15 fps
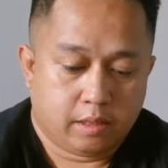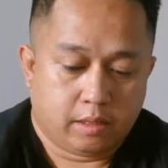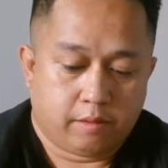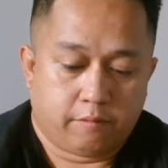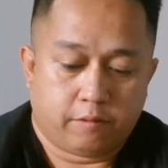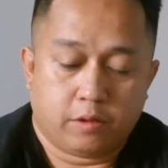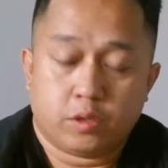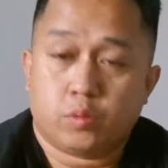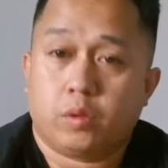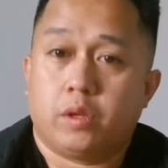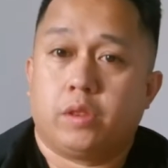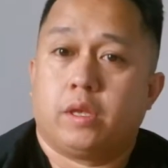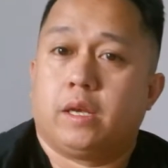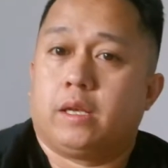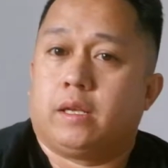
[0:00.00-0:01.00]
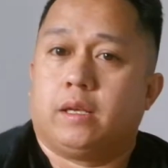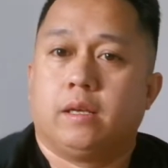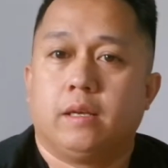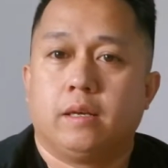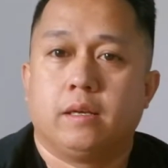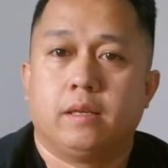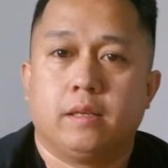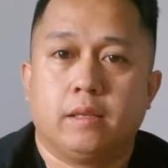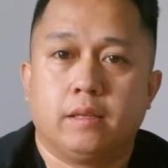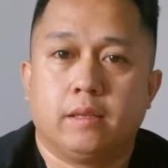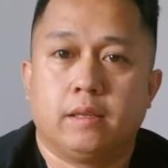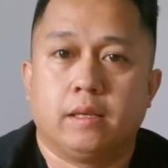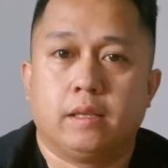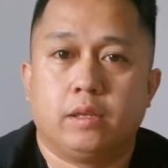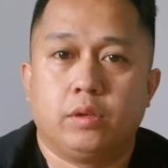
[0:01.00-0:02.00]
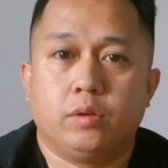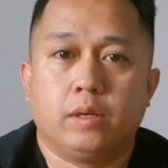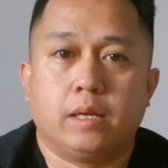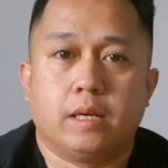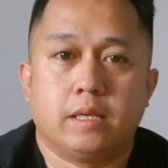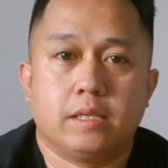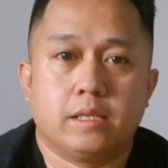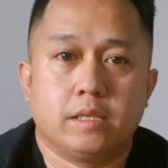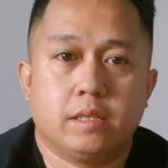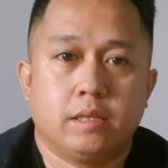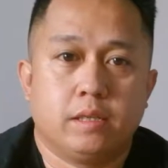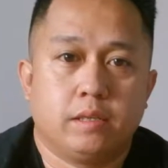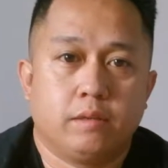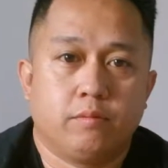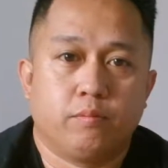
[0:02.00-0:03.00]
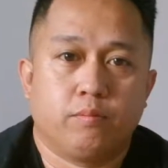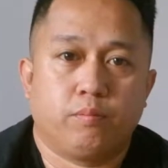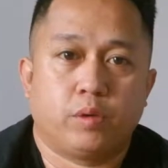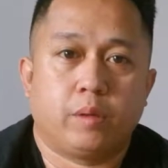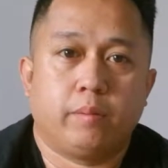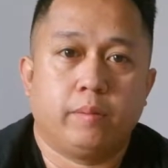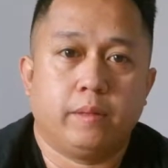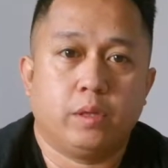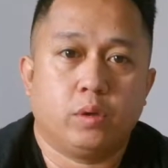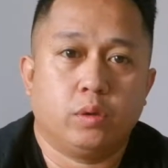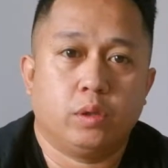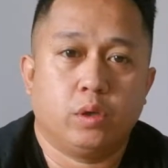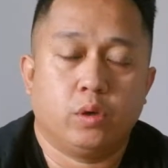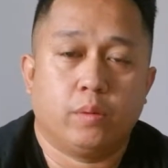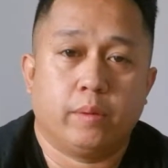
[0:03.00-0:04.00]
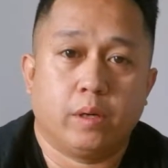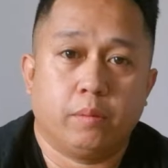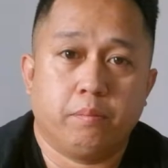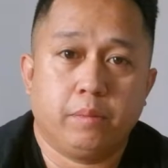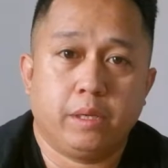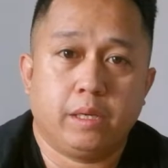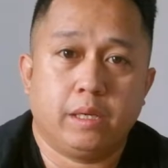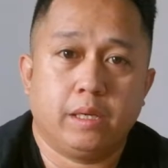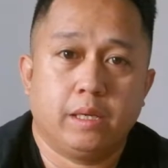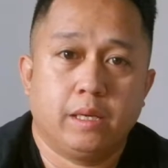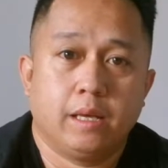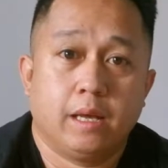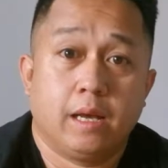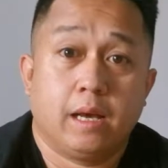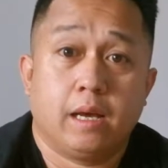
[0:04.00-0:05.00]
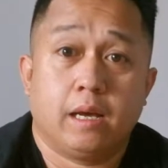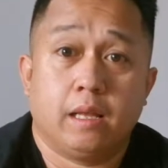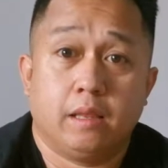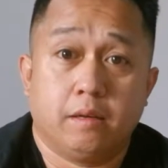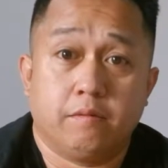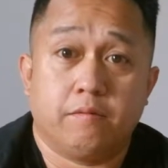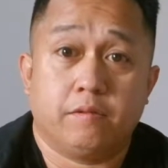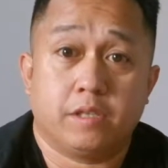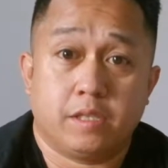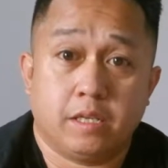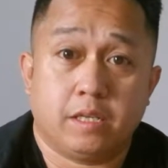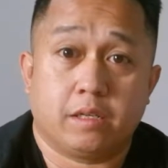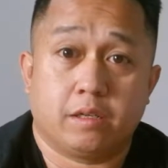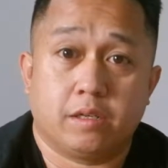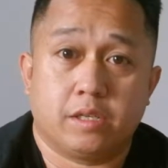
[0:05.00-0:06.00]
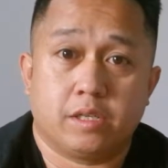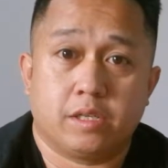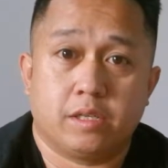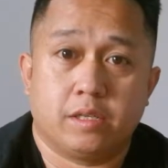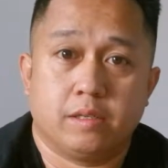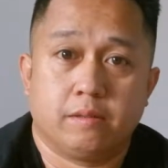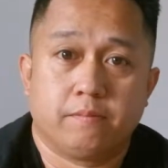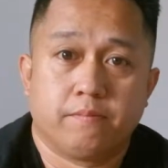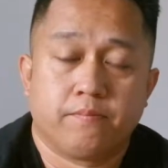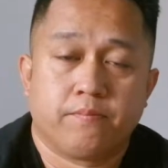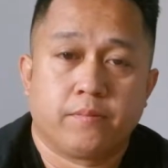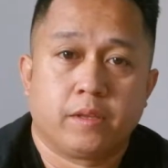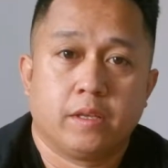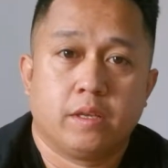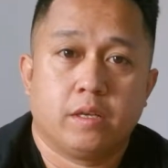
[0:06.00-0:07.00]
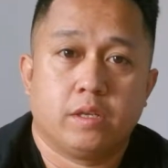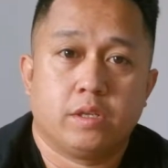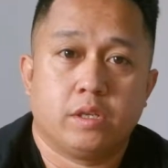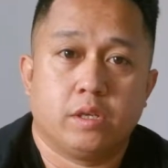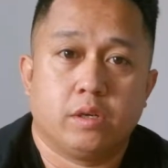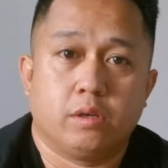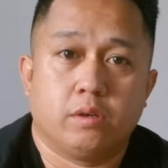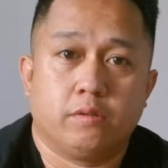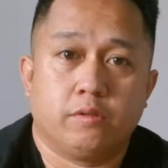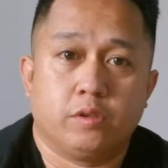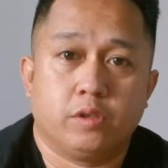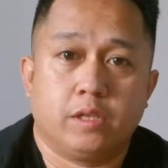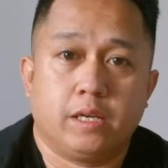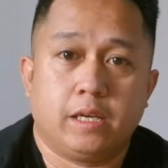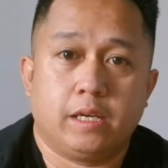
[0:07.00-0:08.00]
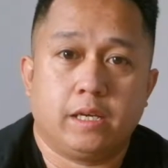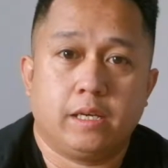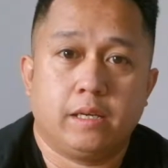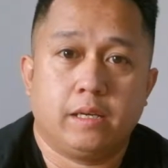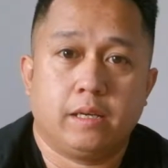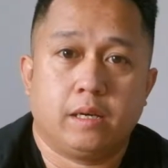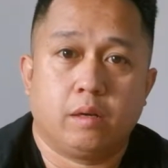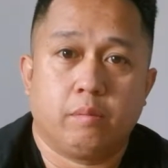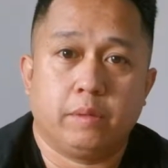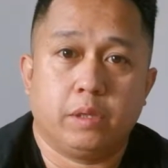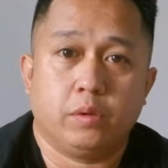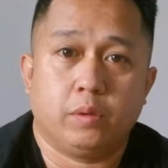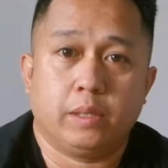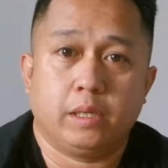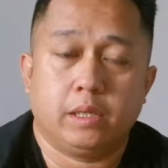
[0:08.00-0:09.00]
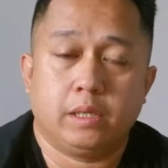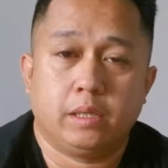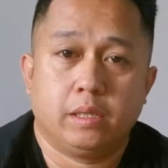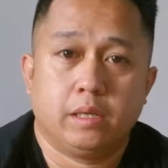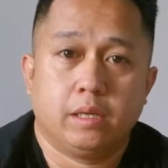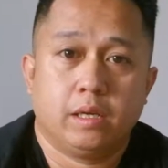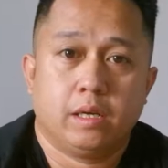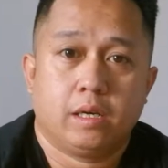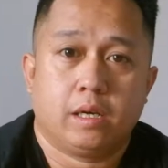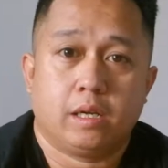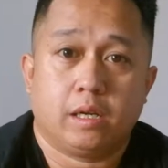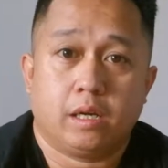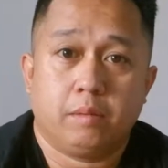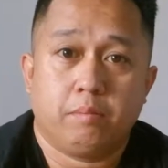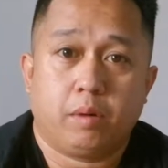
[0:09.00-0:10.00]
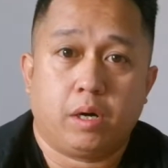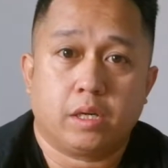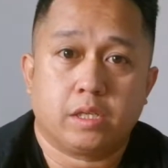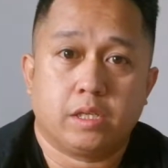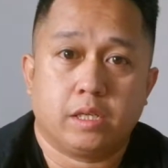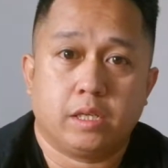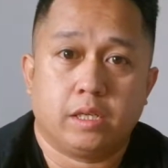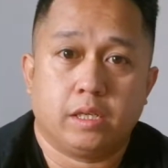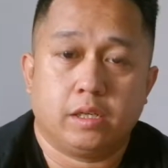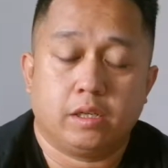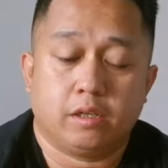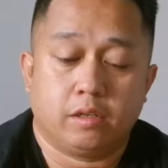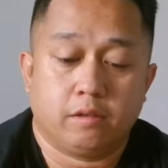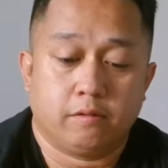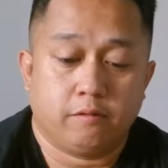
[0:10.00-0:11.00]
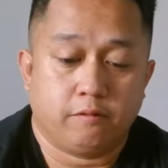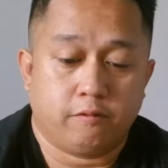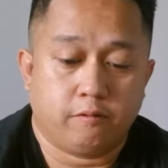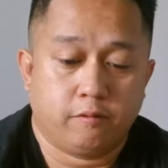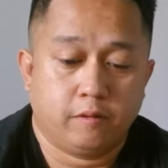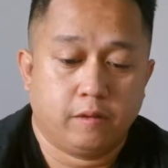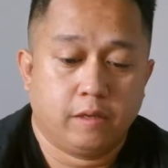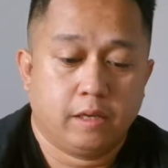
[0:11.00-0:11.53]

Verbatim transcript: if there's one thing that you guys probably don't know about me, I love sneakers. So for today, I'll be doing an unboxing of